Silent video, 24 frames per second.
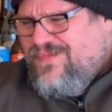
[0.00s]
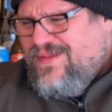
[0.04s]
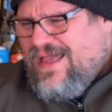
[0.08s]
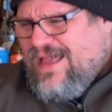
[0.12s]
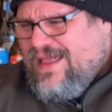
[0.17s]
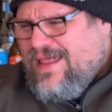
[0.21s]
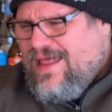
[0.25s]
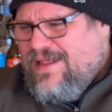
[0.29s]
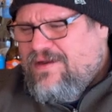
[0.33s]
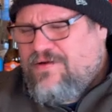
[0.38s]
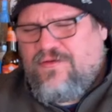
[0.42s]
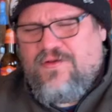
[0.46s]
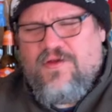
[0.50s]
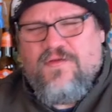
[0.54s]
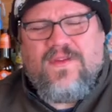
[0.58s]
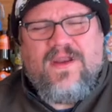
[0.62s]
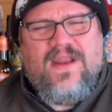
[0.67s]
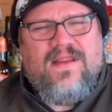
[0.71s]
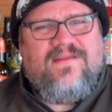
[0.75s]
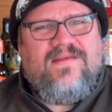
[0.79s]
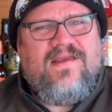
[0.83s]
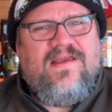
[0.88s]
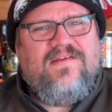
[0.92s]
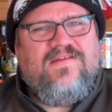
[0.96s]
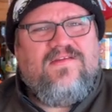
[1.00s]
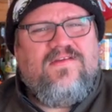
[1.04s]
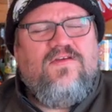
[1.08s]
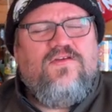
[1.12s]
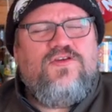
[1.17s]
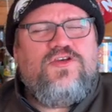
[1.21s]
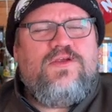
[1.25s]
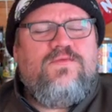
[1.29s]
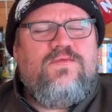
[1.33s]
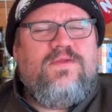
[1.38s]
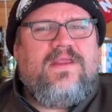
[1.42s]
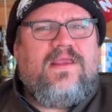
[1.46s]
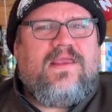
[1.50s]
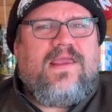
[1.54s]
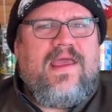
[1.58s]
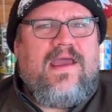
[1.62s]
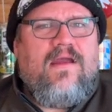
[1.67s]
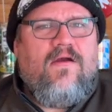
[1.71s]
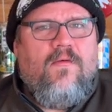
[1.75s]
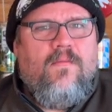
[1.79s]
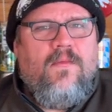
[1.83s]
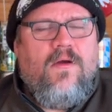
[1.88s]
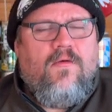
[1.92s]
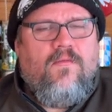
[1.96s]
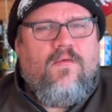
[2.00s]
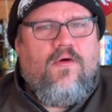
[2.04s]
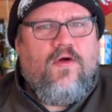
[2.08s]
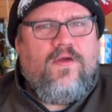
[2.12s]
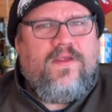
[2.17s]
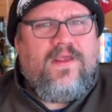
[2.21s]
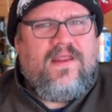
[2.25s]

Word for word: I, I, don't know that I taste. Usually with the caramel malt,